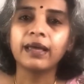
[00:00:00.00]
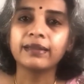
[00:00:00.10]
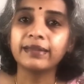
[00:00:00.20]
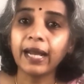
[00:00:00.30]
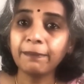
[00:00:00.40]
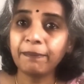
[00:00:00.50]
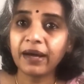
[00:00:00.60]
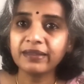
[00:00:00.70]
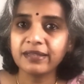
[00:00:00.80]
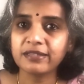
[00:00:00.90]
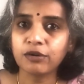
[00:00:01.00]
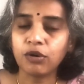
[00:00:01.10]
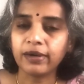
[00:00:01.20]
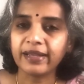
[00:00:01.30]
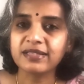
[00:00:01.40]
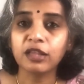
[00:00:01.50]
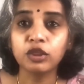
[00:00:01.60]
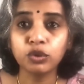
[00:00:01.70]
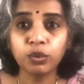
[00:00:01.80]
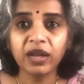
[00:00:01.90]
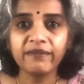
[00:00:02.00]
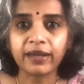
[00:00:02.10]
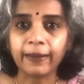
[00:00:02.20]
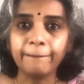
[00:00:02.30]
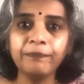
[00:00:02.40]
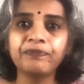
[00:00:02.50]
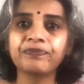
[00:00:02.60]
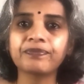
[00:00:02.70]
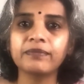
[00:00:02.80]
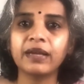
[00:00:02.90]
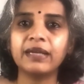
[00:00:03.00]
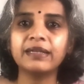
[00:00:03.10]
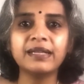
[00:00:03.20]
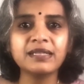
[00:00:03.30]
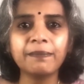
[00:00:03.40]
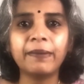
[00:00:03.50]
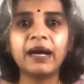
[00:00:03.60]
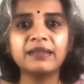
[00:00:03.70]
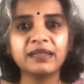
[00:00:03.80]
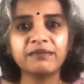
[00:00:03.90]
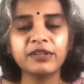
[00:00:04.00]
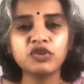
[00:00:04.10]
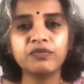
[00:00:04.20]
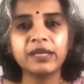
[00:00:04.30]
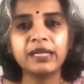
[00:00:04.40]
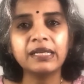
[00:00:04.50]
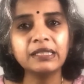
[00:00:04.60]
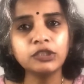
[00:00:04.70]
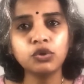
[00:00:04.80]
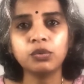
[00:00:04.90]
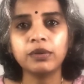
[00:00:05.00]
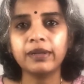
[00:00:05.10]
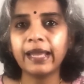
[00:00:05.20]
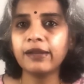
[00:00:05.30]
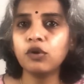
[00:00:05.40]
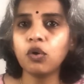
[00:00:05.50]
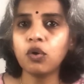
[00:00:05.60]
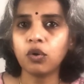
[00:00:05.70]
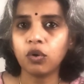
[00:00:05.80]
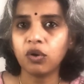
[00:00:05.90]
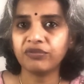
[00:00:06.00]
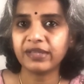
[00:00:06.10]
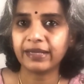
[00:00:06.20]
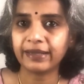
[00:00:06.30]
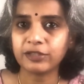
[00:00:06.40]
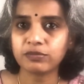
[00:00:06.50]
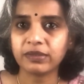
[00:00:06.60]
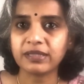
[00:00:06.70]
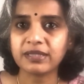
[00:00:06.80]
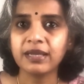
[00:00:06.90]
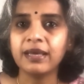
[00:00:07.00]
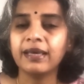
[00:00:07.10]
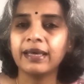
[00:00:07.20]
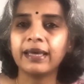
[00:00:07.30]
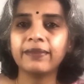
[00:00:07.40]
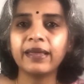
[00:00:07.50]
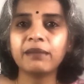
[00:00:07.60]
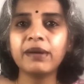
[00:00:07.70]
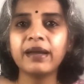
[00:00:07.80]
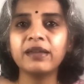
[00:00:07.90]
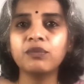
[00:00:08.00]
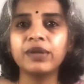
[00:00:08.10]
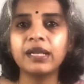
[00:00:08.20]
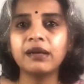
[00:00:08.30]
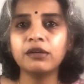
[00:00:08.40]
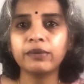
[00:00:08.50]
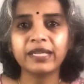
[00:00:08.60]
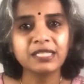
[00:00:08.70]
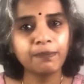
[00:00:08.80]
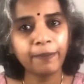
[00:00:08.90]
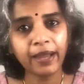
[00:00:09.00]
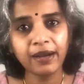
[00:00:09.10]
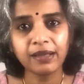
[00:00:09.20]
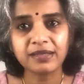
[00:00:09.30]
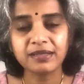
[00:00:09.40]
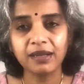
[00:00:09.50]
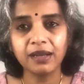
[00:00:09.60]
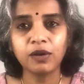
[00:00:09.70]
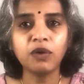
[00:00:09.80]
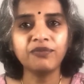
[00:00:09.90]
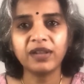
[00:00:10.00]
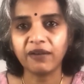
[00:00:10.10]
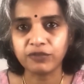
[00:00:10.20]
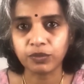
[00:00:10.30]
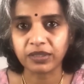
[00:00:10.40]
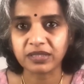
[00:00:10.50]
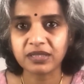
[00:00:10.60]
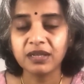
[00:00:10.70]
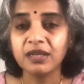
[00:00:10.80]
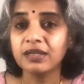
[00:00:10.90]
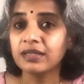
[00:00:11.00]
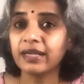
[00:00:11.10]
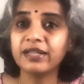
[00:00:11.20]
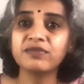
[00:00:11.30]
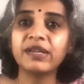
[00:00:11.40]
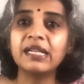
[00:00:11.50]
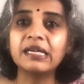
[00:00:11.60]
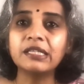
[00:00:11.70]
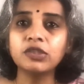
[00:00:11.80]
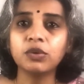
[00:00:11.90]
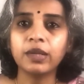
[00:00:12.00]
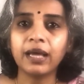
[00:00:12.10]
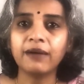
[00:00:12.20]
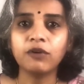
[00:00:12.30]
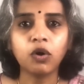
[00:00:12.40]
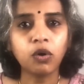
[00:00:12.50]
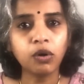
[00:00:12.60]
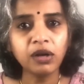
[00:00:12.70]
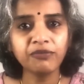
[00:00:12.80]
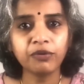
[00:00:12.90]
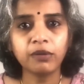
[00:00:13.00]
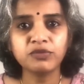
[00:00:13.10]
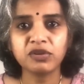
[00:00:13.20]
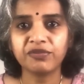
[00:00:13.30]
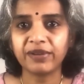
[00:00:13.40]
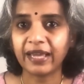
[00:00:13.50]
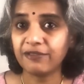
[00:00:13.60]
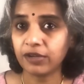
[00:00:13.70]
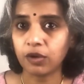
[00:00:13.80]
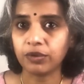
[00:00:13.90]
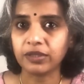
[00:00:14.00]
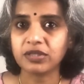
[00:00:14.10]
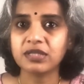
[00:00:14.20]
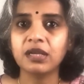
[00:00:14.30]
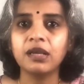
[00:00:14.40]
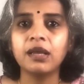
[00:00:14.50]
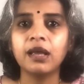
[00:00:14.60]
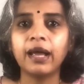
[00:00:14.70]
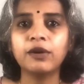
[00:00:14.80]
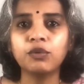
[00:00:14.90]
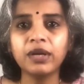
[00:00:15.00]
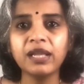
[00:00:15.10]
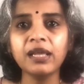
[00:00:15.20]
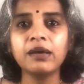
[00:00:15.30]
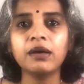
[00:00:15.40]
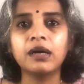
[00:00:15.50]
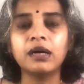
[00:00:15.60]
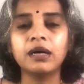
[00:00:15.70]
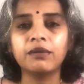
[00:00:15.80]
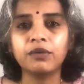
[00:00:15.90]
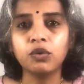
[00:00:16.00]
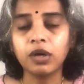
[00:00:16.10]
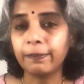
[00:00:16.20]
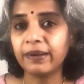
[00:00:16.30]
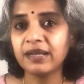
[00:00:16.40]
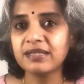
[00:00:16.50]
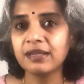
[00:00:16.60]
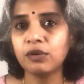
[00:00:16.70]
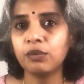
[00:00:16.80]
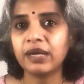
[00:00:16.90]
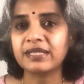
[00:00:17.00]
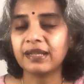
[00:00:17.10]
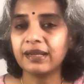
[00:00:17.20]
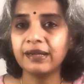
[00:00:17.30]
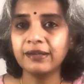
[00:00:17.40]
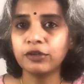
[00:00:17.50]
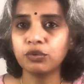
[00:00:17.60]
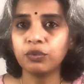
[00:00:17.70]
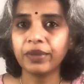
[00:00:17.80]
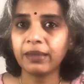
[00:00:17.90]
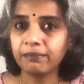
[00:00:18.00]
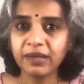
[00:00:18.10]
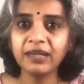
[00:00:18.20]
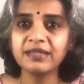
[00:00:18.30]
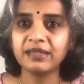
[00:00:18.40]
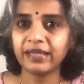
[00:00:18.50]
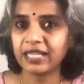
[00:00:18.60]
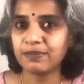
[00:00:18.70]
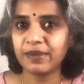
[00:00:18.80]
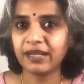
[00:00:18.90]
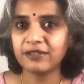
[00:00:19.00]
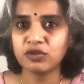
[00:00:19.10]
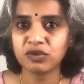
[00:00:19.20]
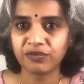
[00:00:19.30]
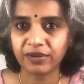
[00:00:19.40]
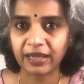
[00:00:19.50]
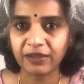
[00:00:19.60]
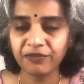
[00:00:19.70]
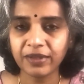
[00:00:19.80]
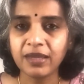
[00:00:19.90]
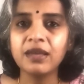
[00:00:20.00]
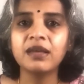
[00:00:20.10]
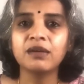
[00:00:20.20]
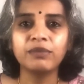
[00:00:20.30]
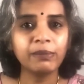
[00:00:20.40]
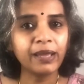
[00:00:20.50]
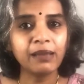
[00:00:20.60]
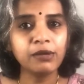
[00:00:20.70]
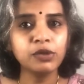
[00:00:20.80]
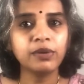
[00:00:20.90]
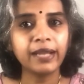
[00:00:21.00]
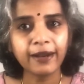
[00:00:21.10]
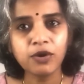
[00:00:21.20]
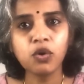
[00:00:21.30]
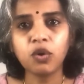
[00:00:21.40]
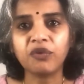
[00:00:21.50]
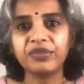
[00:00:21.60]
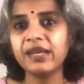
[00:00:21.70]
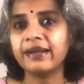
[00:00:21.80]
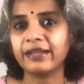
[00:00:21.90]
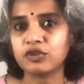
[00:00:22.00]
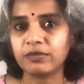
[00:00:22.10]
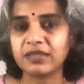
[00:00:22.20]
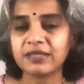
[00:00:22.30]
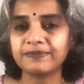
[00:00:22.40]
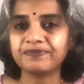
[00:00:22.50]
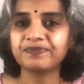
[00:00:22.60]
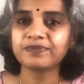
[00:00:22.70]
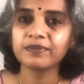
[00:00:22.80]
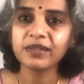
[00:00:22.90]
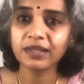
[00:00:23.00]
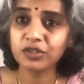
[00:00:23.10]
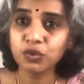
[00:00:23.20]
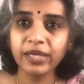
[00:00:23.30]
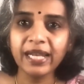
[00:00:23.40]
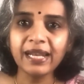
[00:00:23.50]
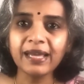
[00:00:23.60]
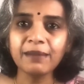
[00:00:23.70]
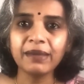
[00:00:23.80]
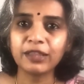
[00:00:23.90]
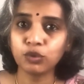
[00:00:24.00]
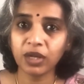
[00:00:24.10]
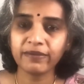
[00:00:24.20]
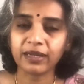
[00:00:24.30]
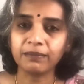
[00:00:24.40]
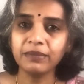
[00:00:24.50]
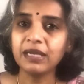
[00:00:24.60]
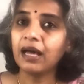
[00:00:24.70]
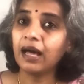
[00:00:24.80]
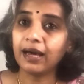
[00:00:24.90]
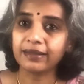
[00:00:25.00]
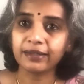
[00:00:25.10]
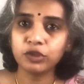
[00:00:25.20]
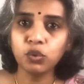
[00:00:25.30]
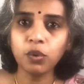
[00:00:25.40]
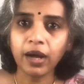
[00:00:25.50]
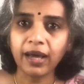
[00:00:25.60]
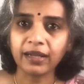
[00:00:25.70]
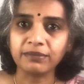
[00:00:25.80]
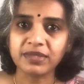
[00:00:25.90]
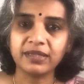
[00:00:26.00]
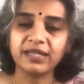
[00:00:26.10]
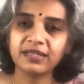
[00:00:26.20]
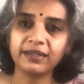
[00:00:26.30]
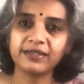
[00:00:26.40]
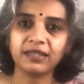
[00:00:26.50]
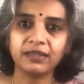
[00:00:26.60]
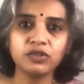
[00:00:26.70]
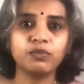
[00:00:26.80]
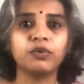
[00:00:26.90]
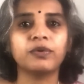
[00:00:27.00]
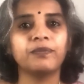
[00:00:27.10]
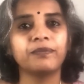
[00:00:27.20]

That path is called as Thevaram, and it is a path in which we learn to let go of the attachments, and thereby we learn to expand our circle of loved ones. That is, we learn to love all forms of life around us. And only a person who has learned to immerse in the experiences of life will be able to let go of the attachments. So, Illaram and Thuravaram are the two Arams discussed in this book.